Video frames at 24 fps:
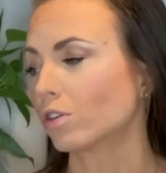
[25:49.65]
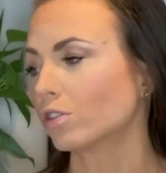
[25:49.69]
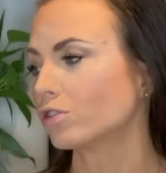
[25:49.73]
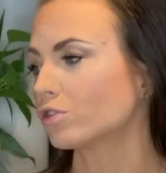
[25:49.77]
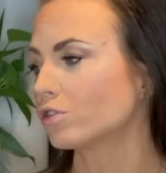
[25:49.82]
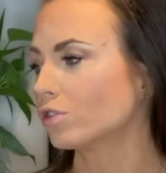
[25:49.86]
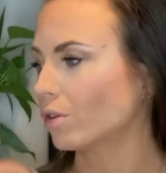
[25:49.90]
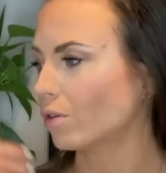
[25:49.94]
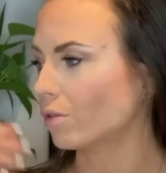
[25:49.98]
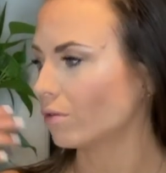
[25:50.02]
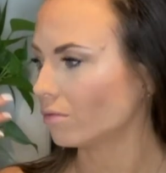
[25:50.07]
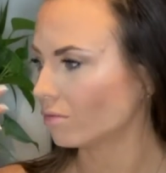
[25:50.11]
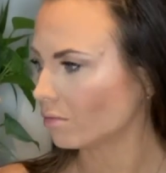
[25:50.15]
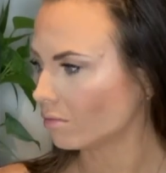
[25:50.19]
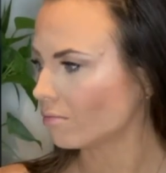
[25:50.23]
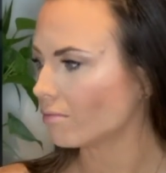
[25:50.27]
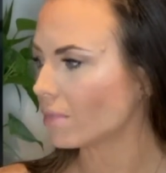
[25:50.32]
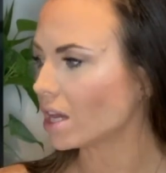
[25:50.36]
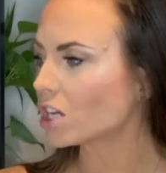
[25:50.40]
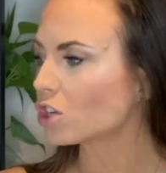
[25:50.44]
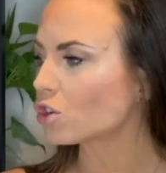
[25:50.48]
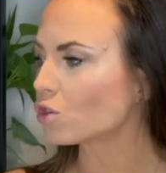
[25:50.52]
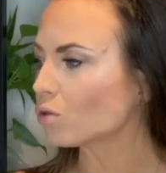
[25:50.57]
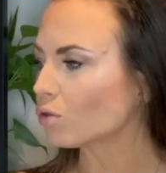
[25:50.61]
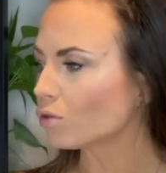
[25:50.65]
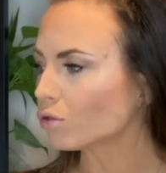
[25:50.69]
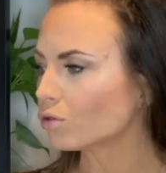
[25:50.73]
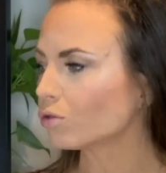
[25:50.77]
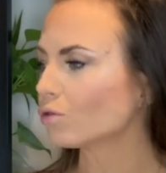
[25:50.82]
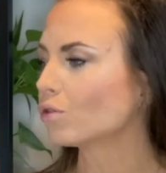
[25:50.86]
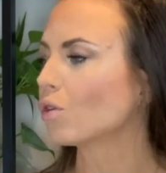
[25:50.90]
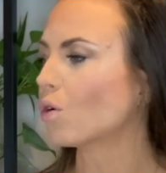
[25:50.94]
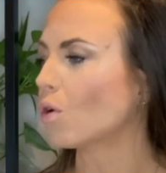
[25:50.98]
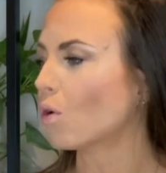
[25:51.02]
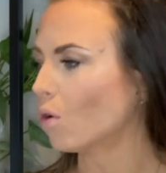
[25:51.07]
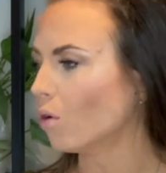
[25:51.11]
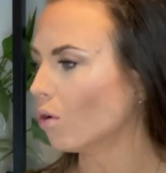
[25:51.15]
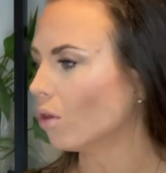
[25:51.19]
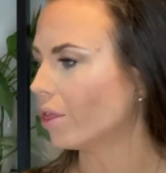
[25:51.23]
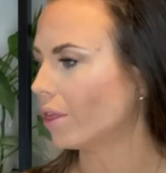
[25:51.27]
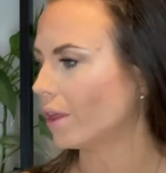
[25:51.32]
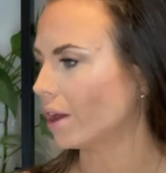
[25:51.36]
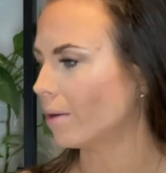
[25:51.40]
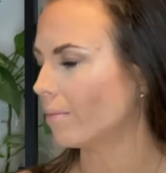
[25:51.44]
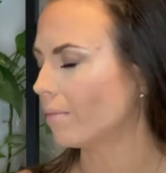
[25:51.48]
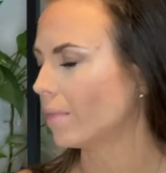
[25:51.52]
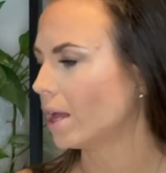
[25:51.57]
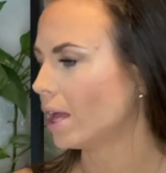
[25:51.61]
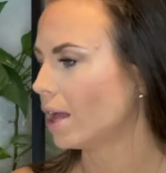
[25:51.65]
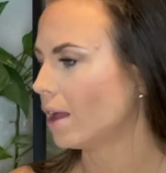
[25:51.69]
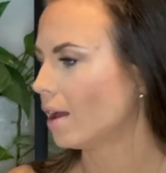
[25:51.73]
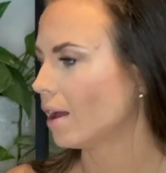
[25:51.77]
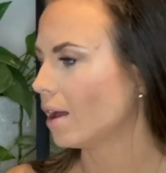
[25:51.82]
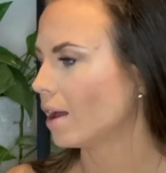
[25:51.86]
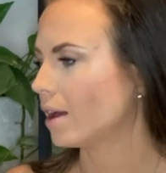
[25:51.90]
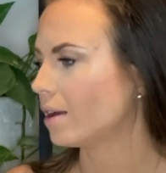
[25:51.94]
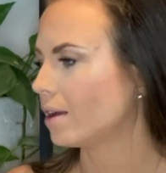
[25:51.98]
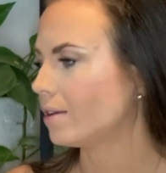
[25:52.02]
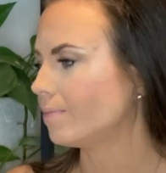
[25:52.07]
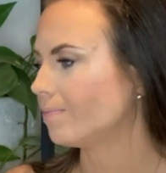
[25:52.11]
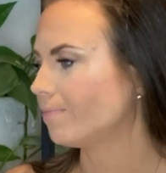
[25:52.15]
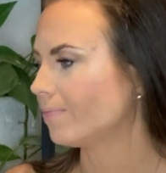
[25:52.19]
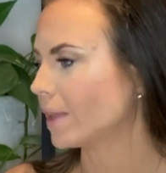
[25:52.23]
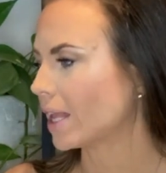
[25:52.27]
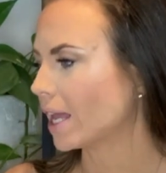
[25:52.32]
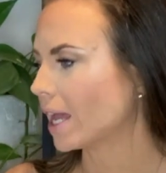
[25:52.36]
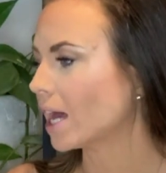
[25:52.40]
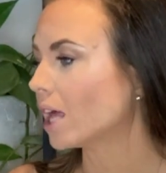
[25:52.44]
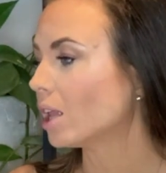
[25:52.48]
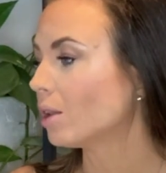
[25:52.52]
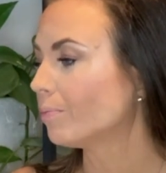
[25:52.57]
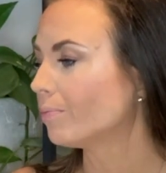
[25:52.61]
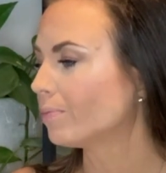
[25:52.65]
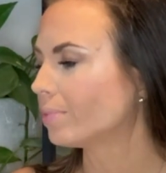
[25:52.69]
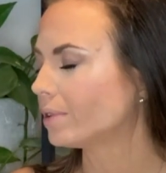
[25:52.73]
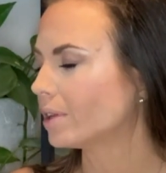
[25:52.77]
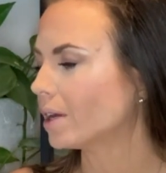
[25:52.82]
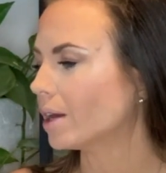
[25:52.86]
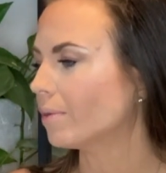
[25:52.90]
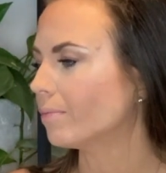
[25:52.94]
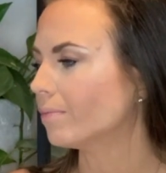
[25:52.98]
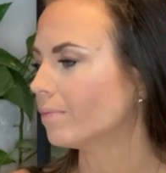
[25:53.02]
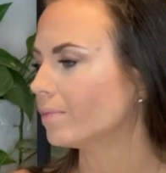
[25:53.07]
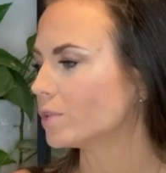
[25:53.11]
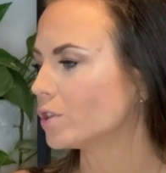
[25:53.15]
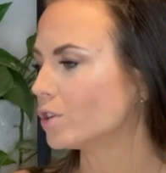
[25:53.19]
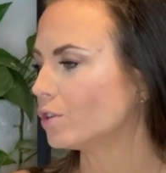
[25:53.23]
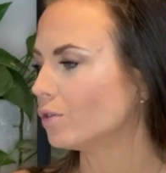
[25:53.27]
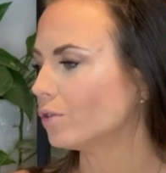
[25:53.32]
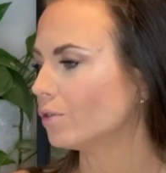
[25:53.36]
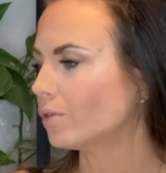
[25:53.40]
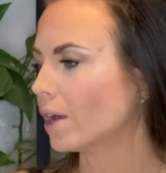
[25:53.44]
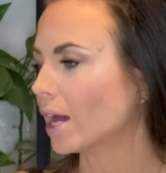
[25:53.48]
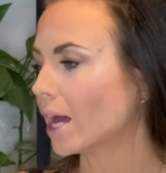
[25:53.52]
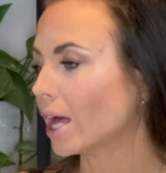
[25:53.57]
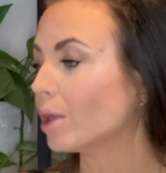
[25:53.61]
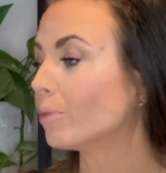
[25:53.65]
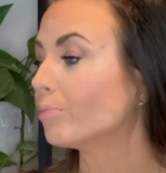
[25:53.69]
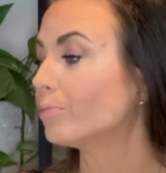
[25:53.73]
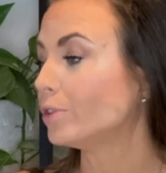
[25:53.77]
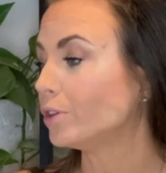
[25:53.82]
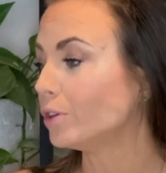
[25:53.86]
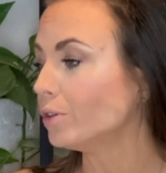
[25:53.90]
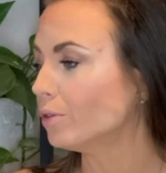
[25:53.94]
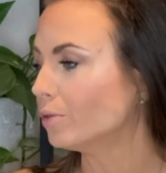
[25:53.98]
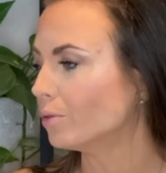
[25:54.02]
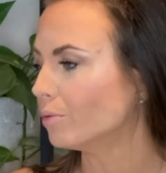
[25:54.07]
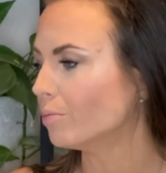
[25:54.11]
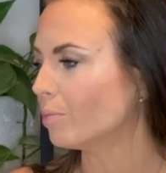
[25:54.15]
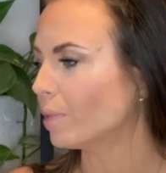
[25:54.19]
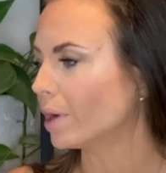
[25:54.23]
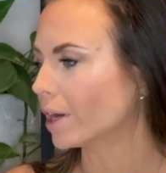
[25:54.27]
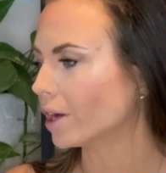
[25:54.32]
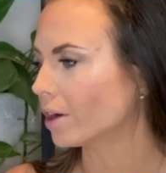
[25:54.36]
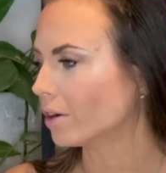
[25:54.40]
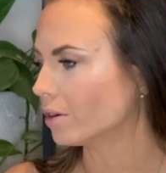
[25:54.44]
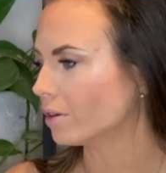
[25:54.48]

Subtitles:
So make sure to call them and help them to help you by